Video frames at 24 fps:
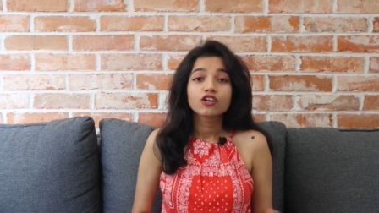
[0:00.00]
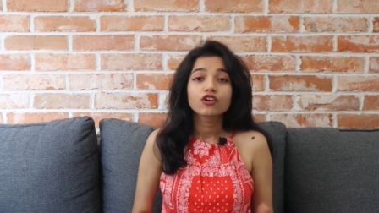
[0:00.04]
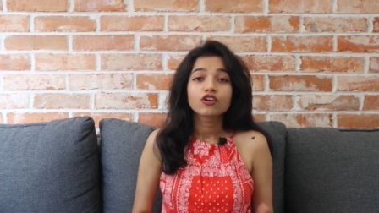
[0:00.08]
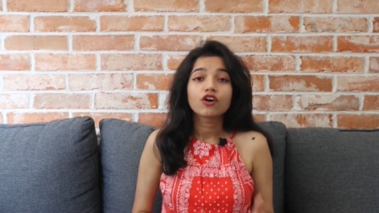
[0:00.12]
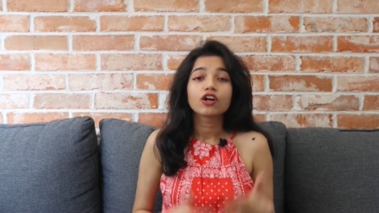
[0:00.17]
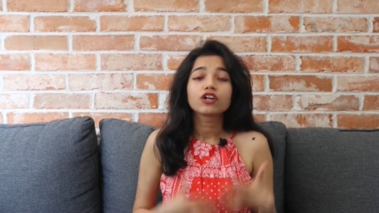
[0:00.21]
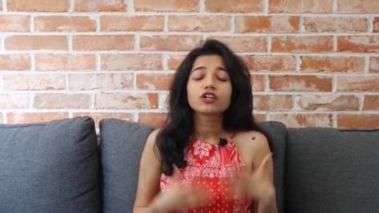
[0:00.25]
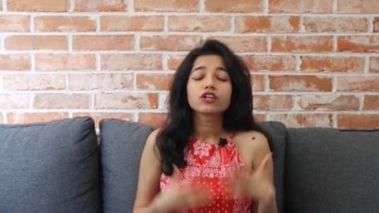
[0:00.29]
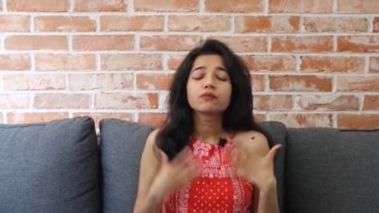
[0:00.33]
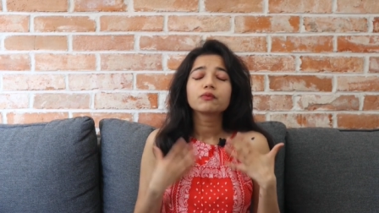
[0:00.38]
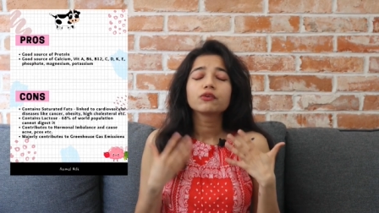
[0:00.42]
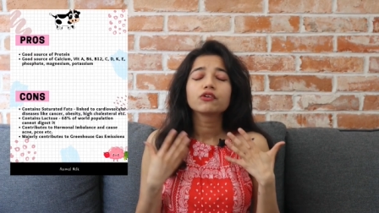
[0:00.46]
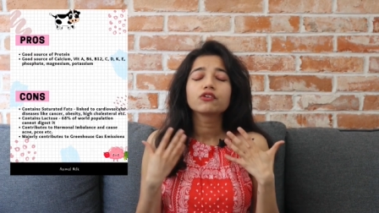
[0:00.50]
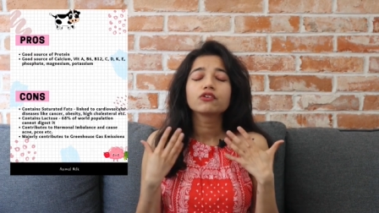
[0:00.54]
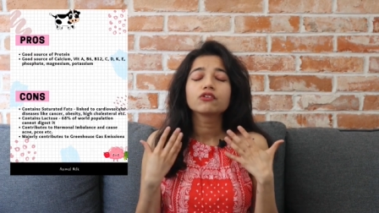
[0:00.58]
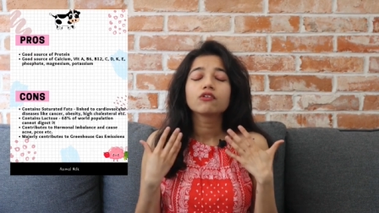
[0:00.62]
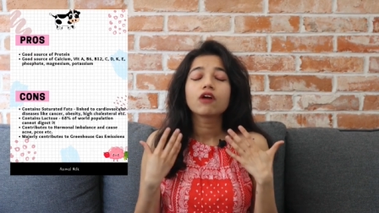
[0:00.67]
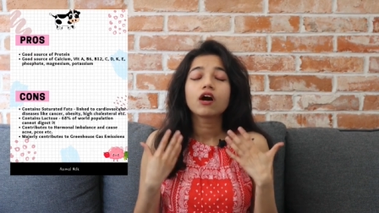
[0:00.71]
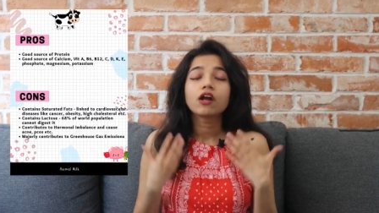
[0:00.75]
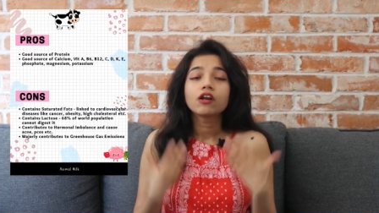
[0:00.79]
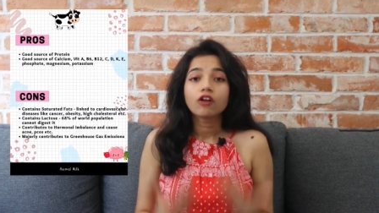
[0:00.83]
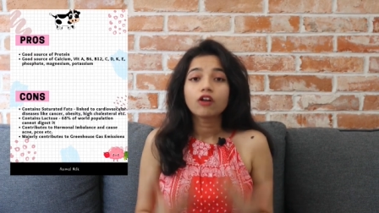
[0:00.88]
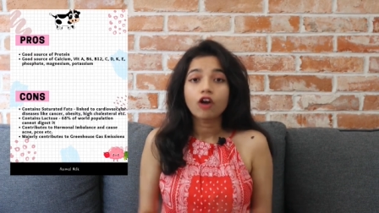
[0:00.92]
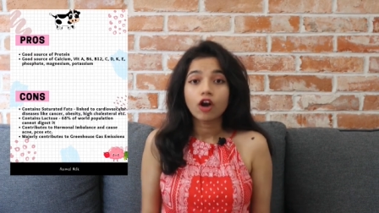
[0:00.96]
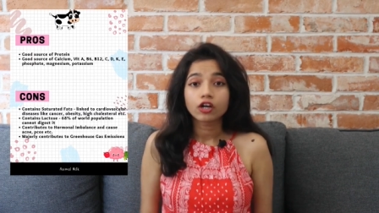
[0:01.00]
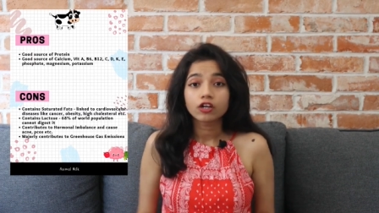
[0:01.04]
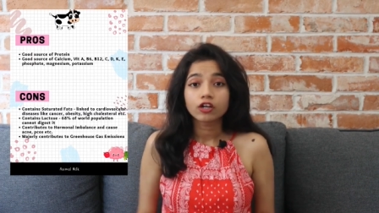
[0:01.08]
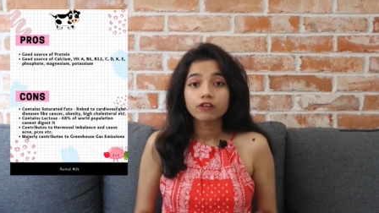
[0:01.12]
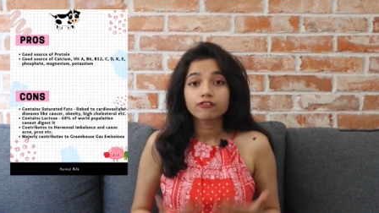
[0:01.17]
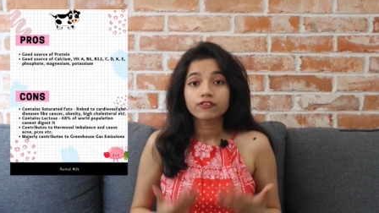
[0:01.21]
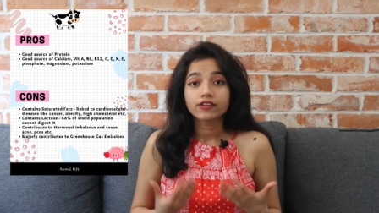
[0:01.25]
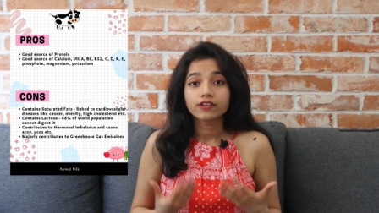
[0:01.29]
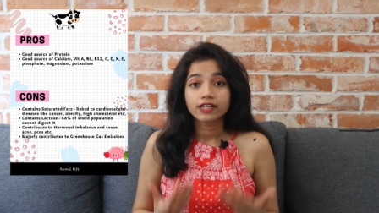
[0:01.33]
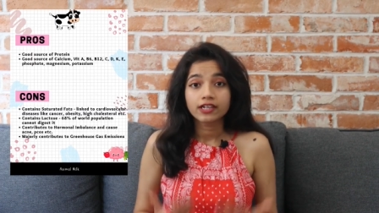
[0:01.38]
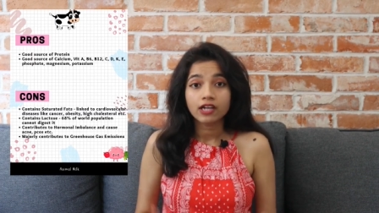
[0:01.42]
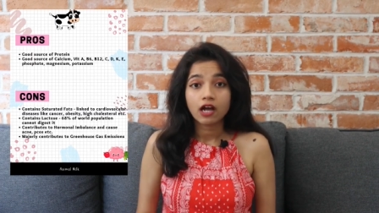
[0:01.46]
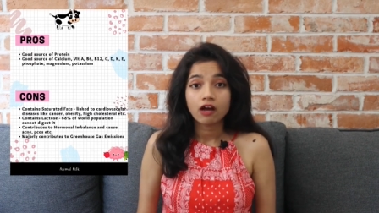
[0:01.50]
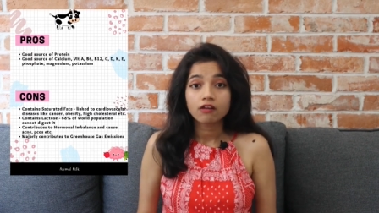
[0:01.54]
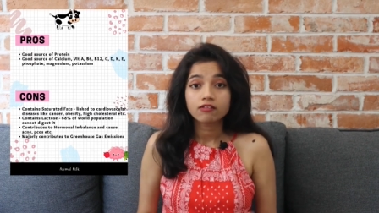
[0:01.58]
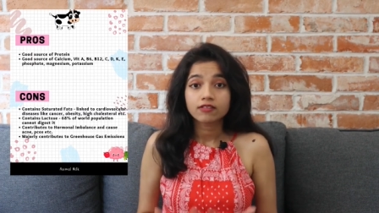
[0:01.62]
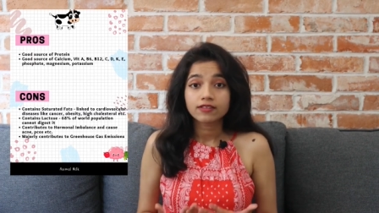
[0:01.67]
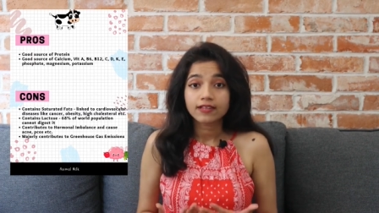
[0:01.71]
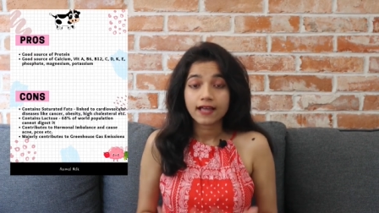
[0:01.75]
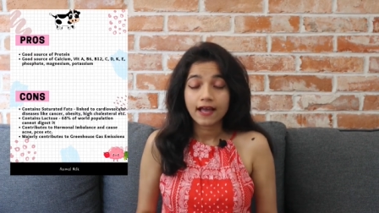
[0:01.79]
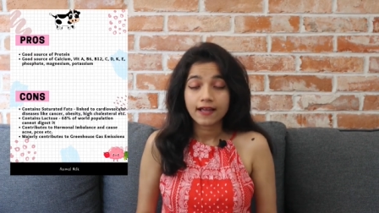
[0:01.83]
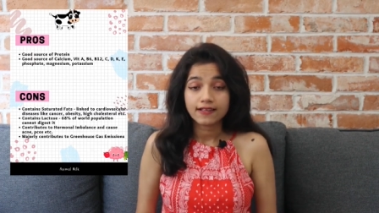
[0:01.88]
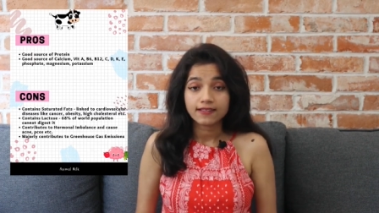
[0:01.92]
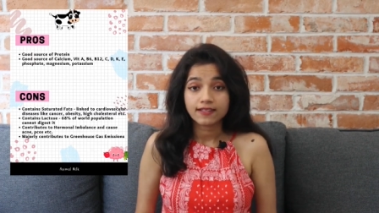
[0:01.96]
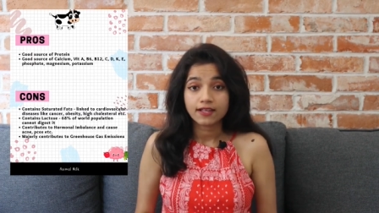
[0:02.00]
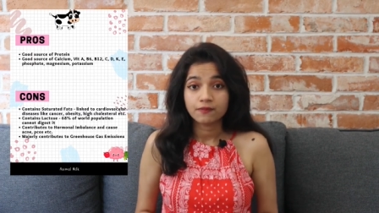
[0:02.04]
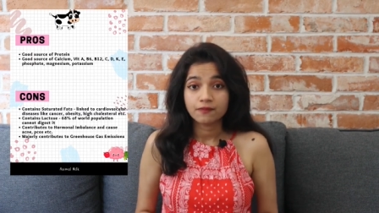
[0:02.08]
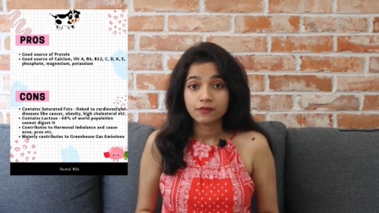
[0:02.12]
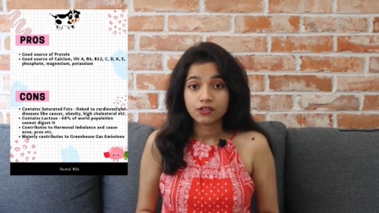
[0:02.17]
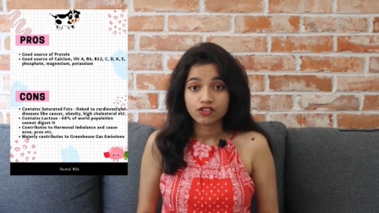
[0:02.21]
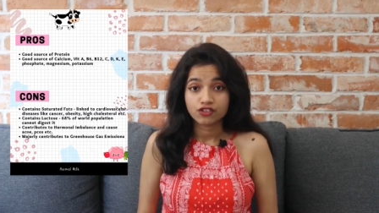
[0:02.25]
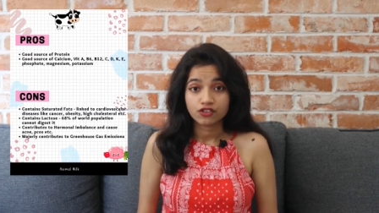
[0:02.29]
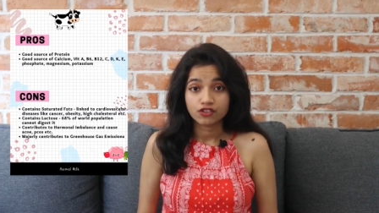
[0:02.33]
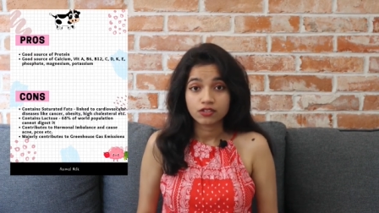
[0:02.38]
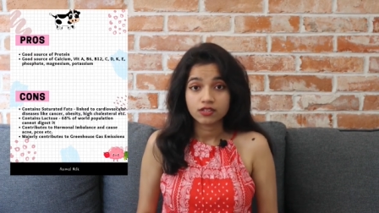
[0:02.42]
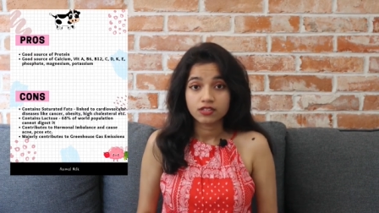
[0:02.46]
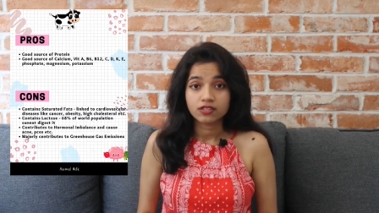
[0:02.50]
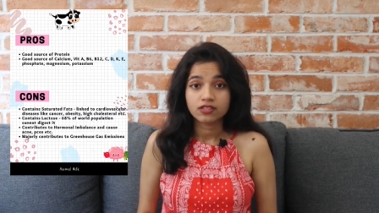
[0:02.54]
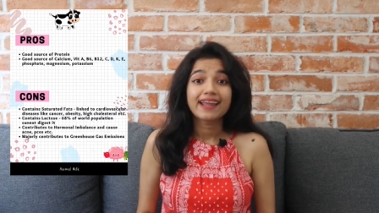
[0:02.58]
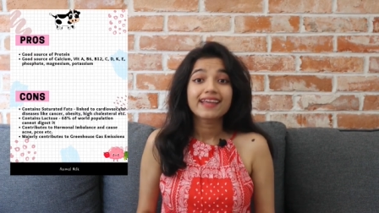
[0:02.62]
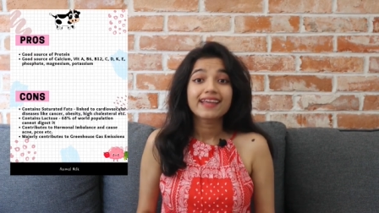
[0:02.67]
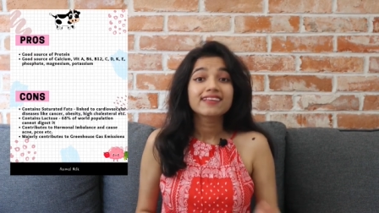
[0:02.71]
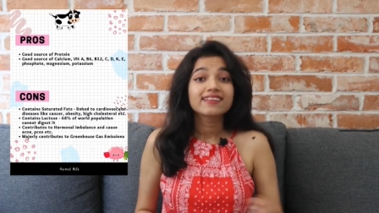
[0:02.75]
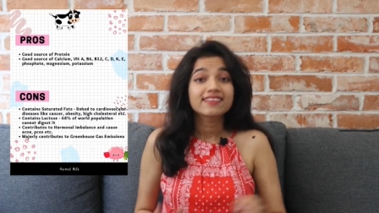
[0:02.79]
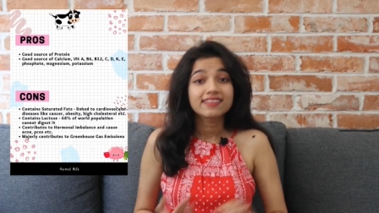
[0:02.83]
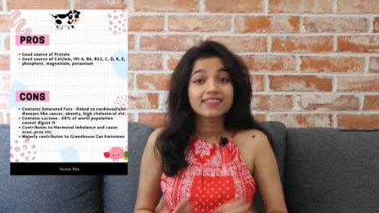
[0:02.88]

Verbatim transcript: contribute to a lot of greenhouse gas emissions like